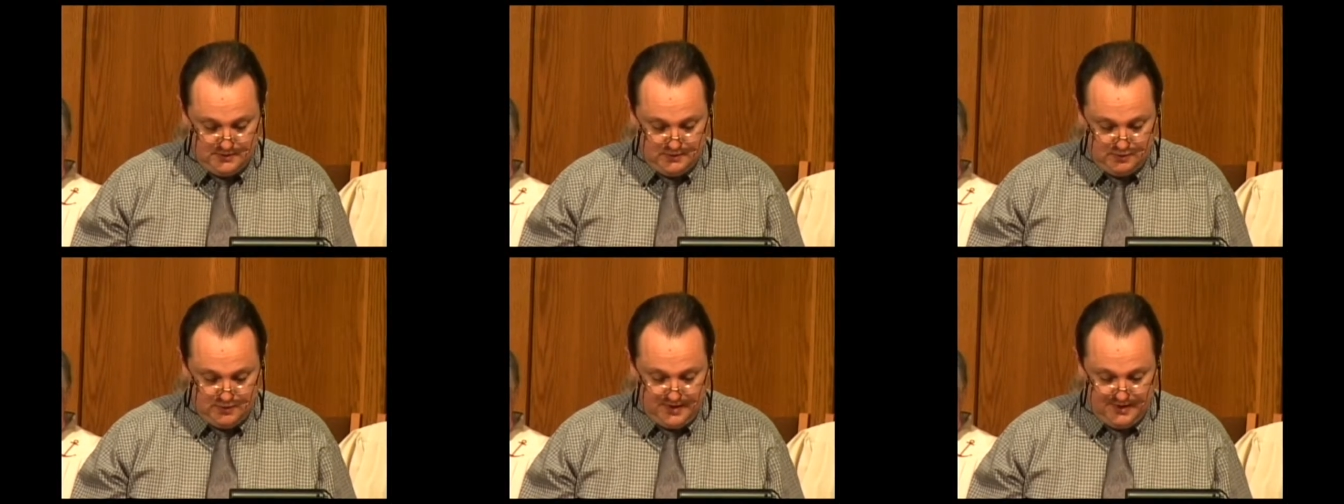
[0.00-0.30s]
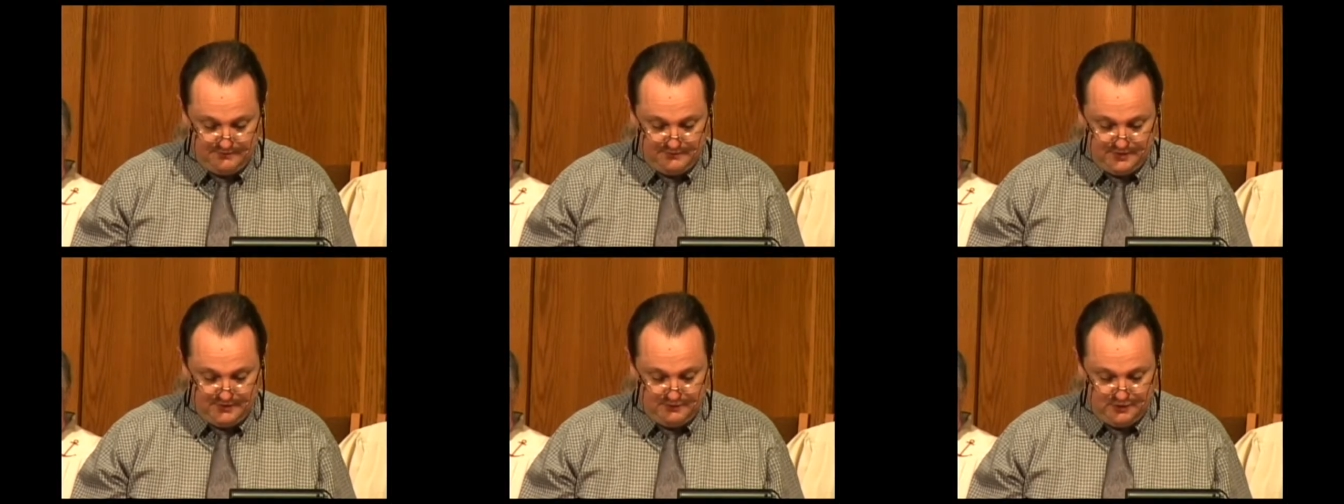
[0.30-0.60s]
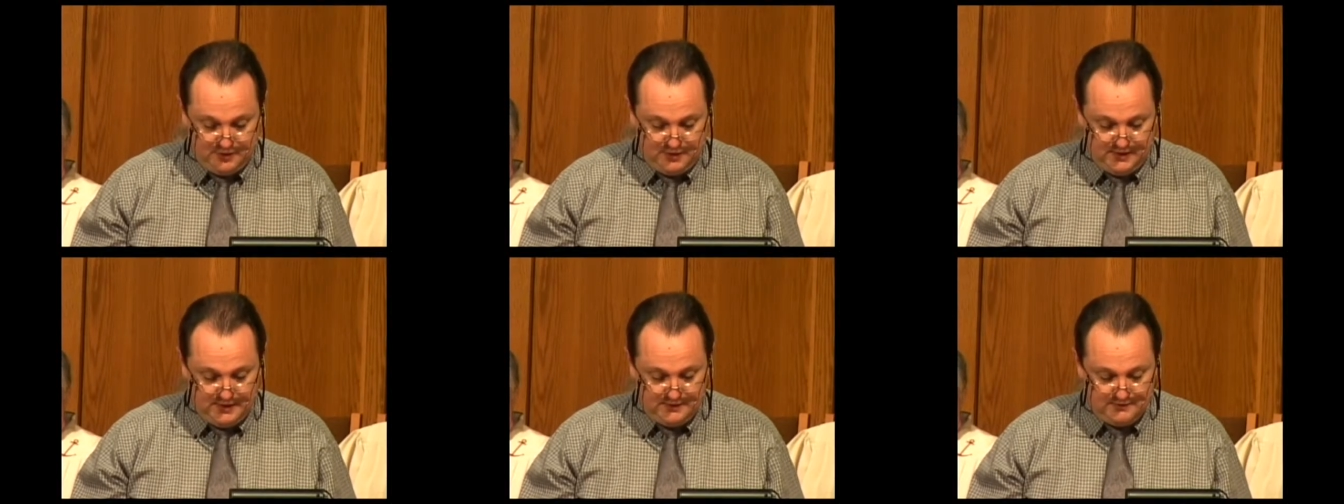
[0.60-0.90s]
We have
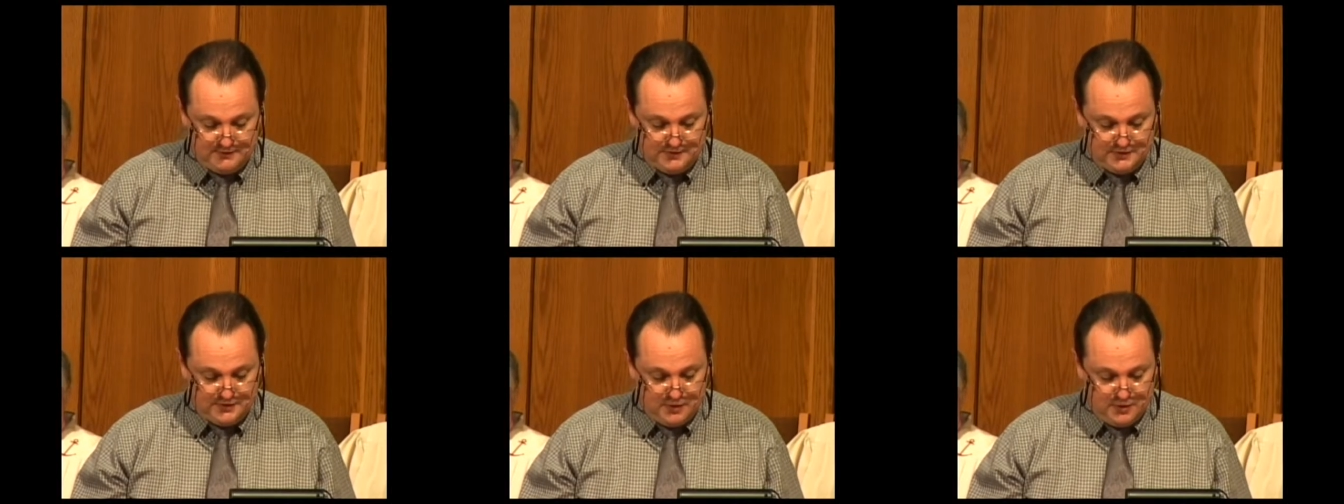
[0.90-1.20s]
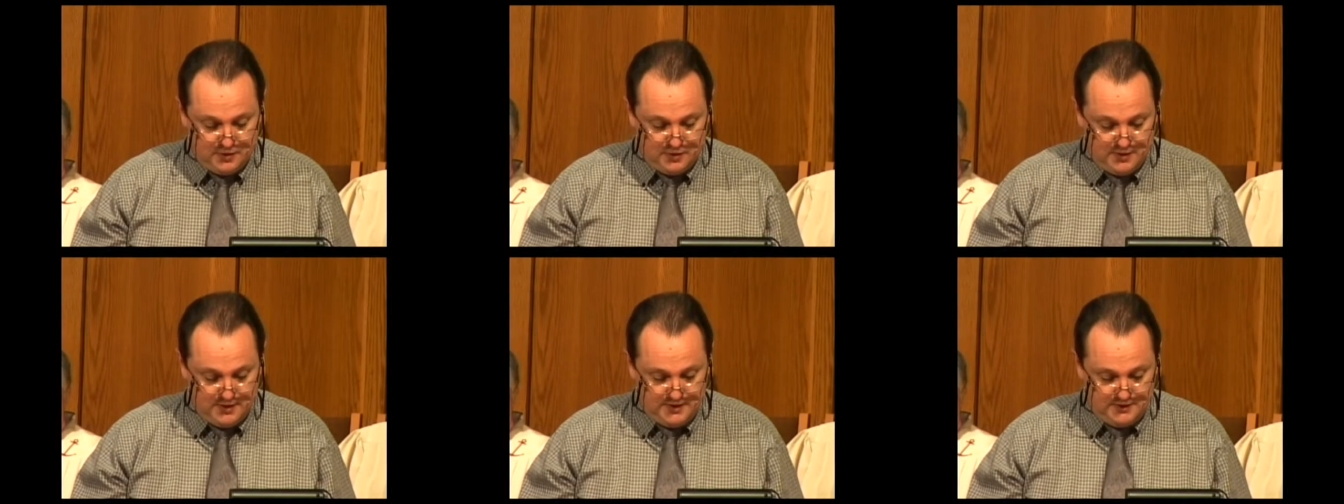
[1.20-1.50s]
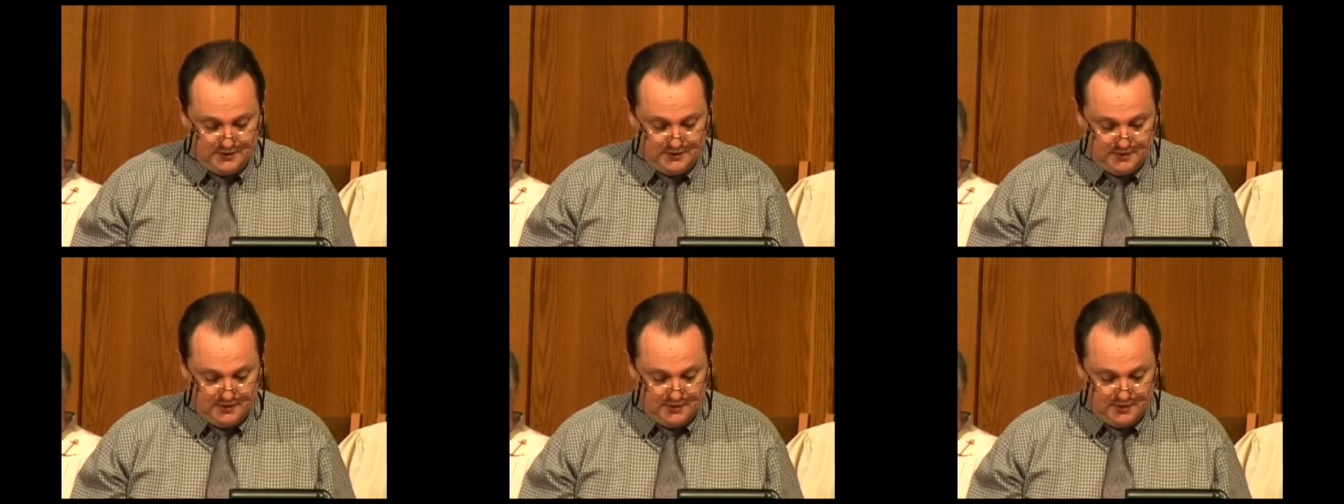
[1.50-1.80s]
different gifts according
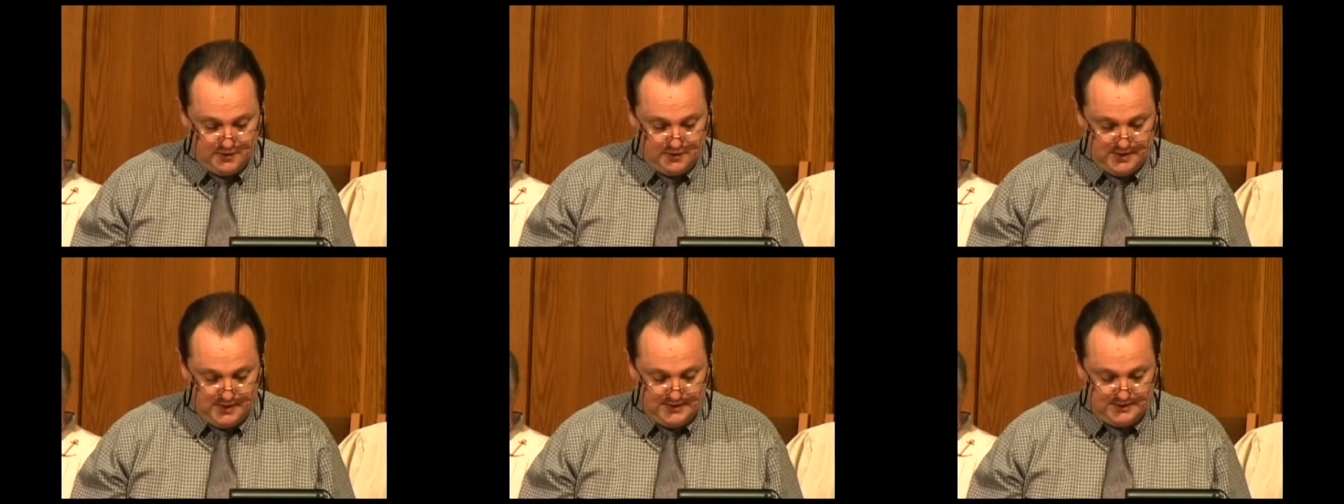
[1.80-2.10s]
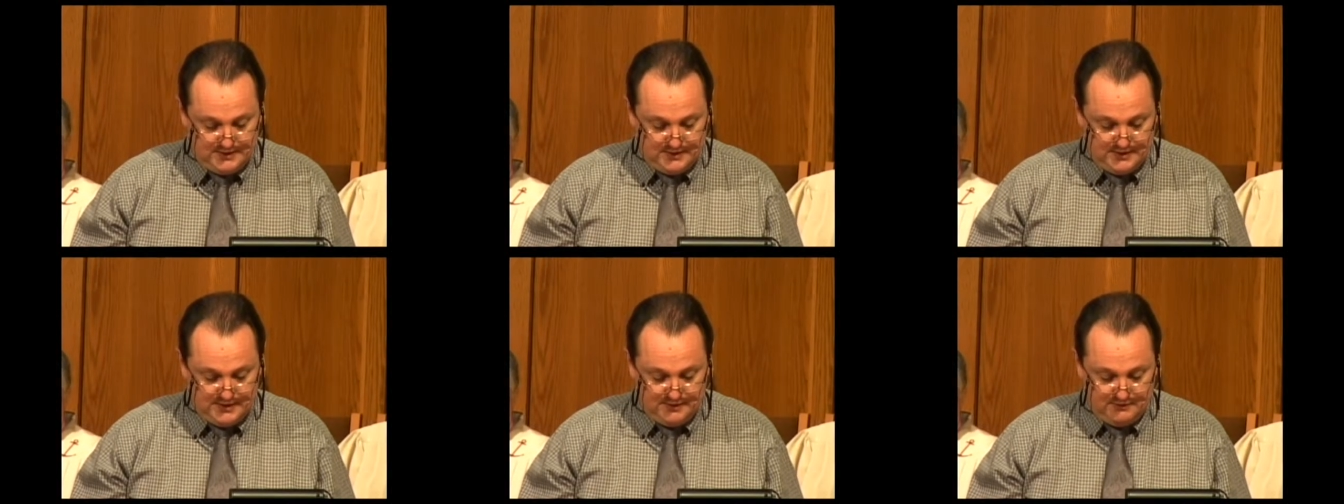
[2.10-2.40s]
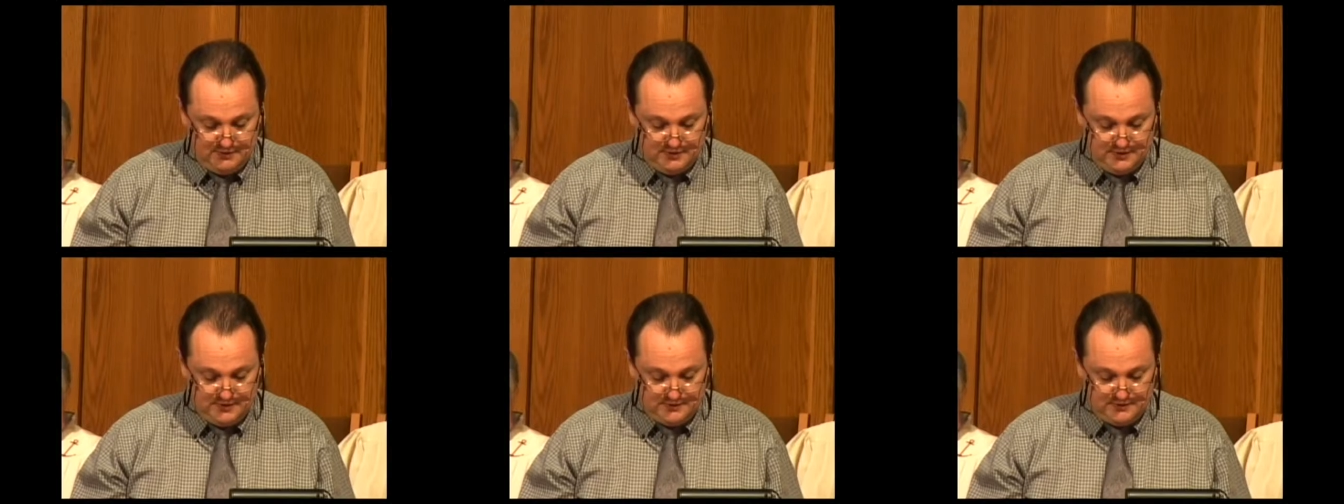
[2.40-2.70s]
to the grace
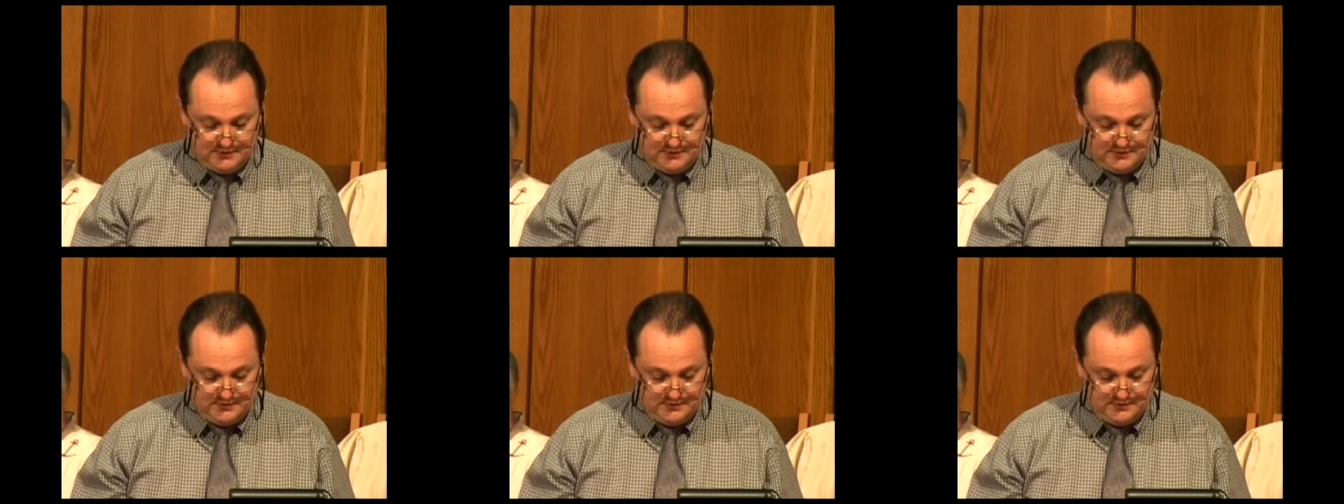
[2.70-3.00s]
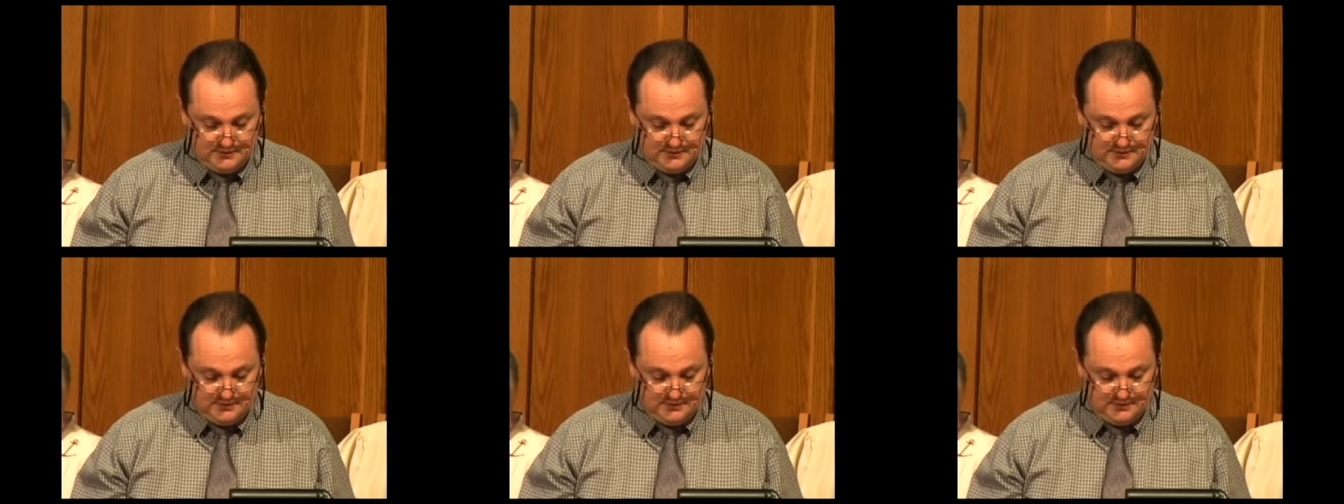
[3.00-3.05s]
given us.